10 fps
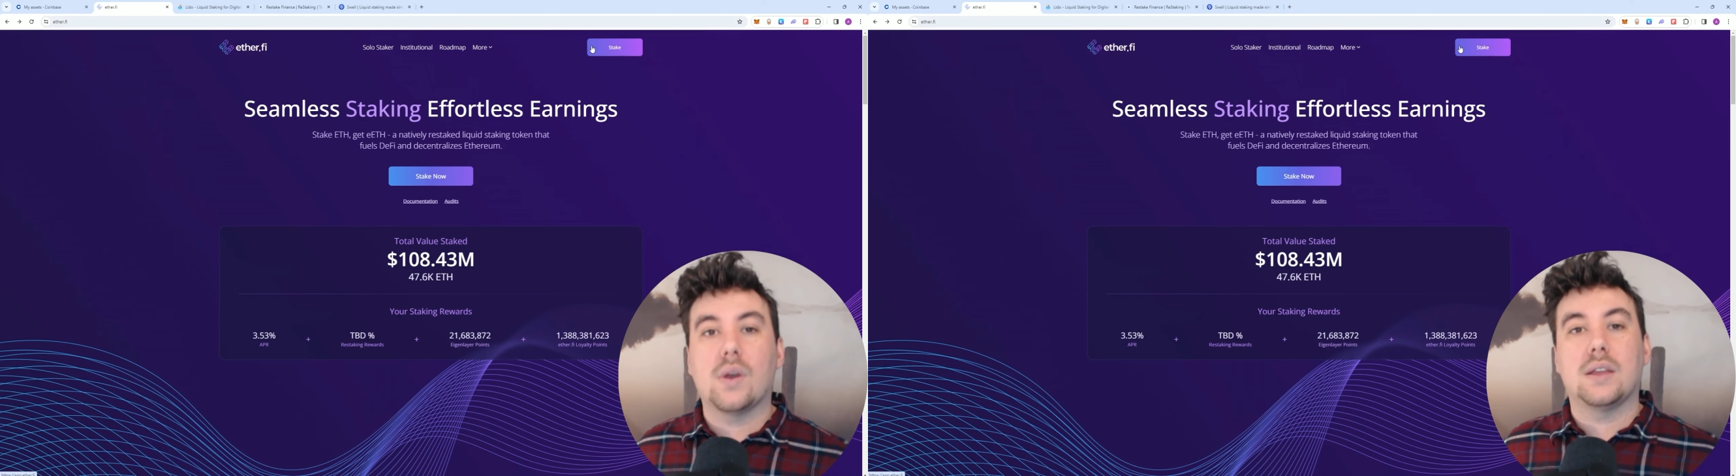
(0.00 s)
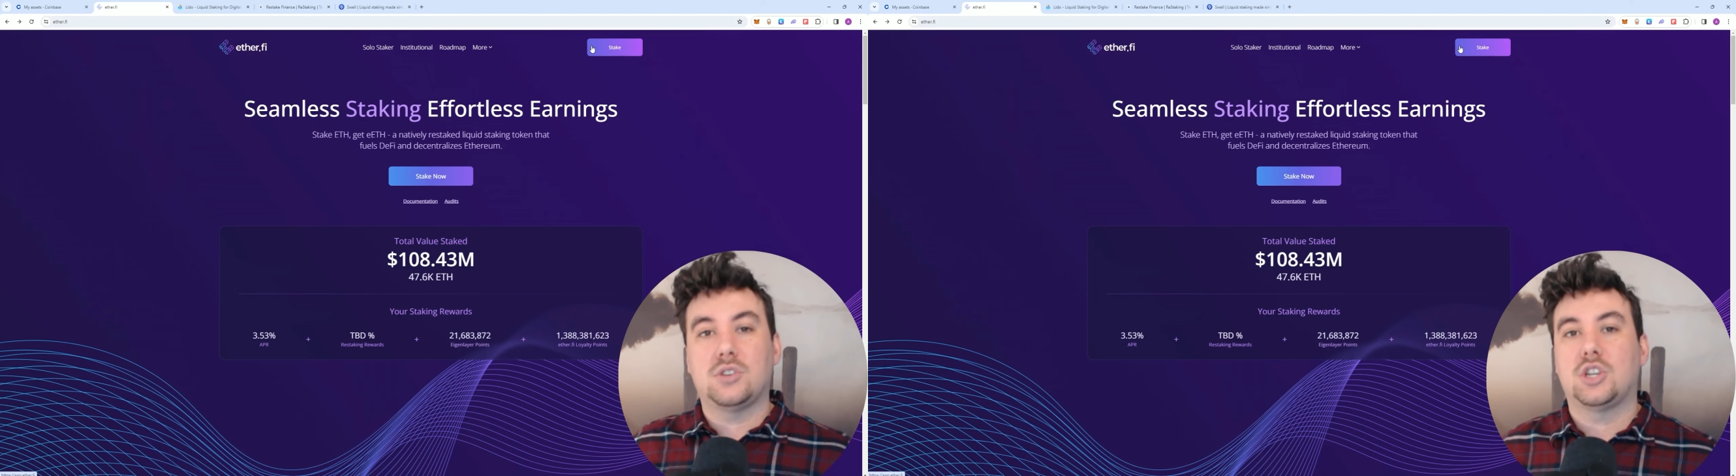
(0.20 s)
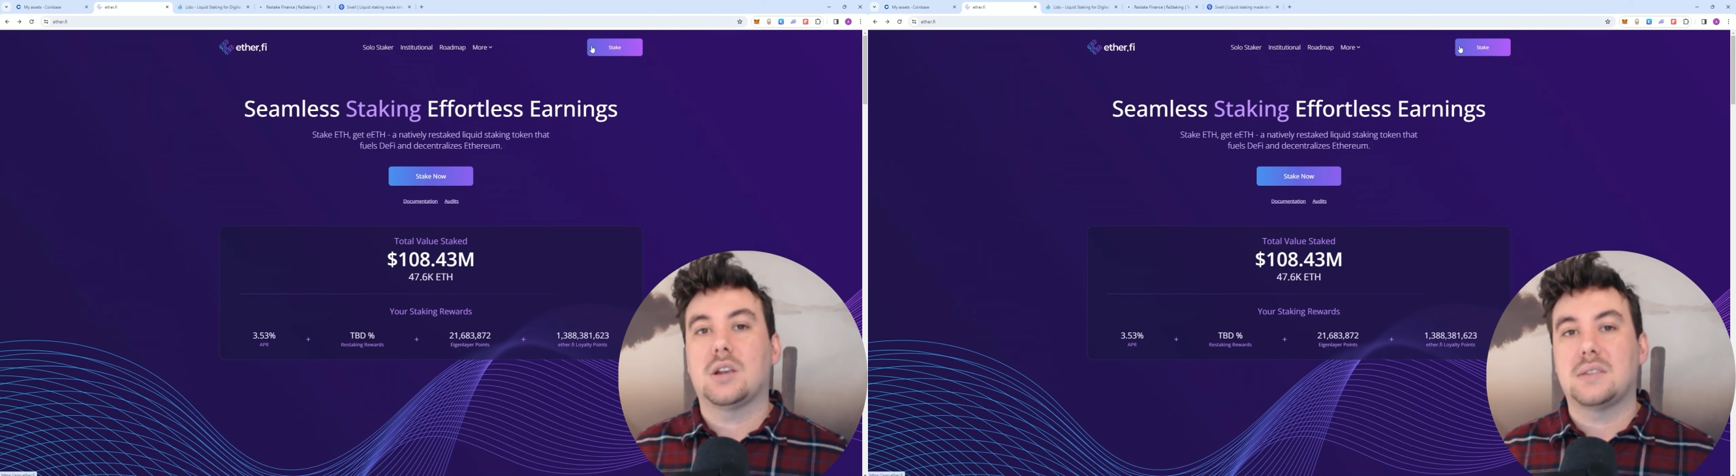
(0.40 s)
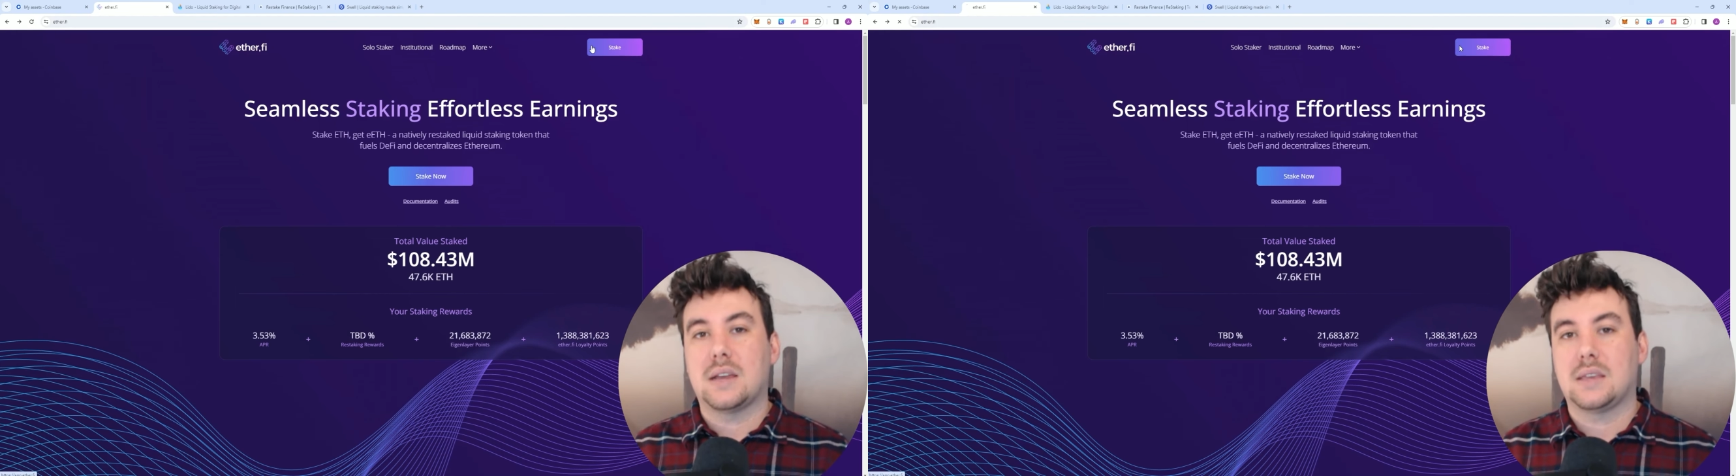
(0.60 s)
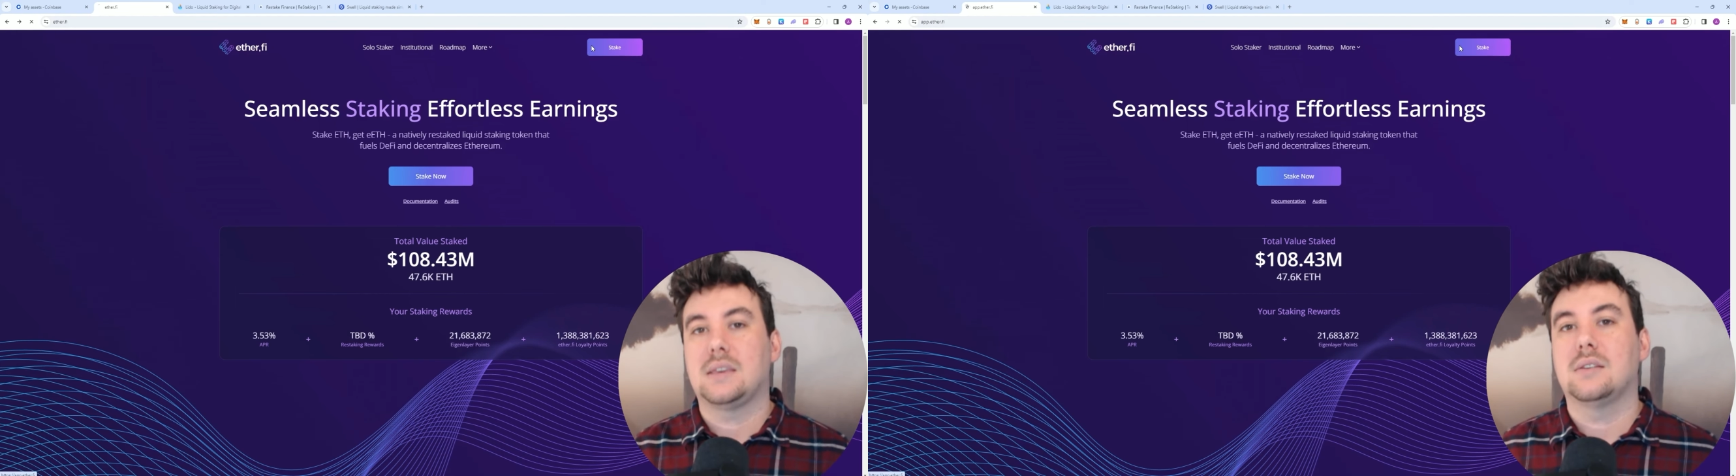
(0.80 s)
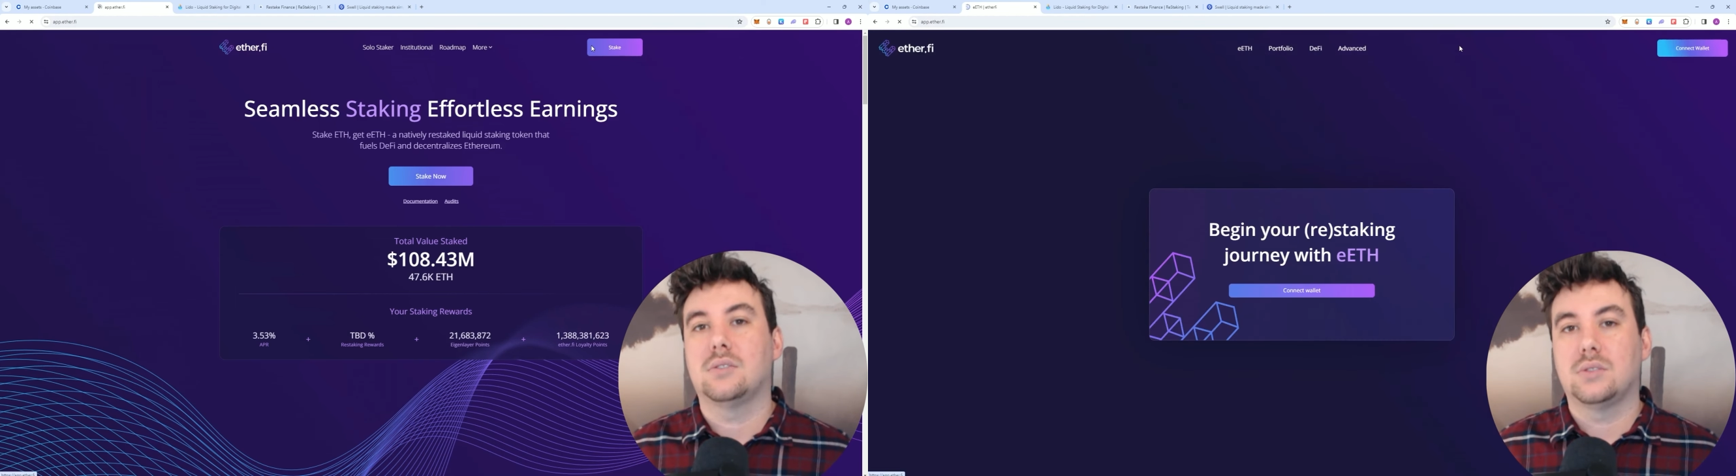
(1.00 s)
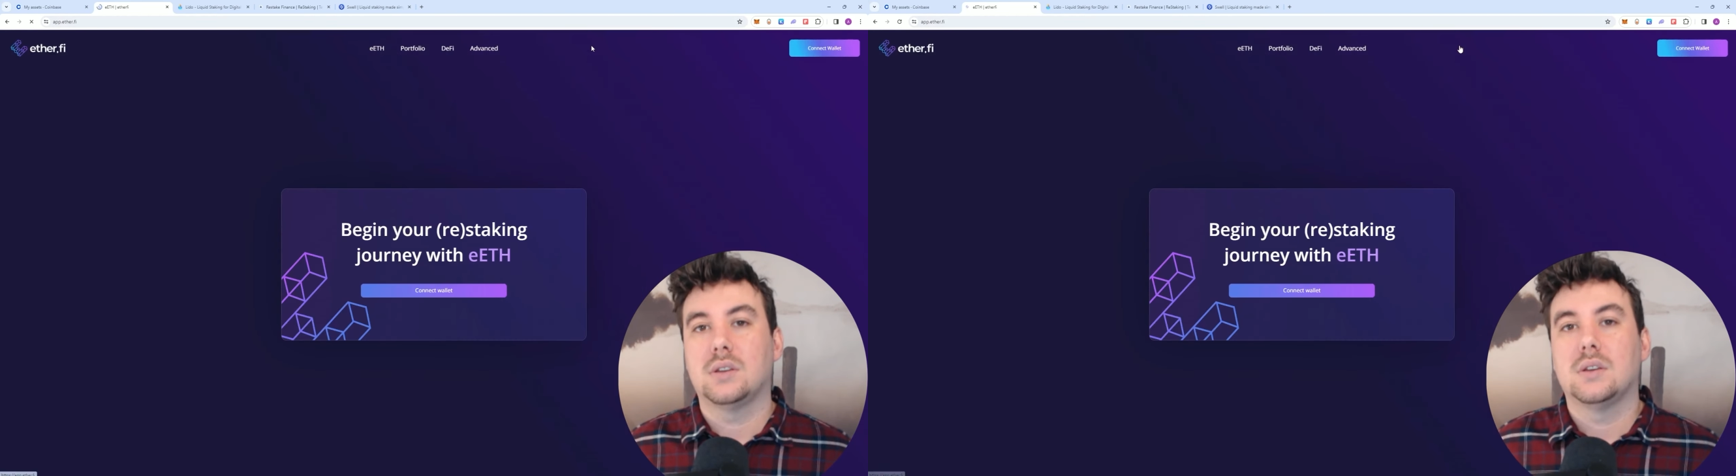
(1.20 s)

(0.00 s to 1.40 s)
and share that yield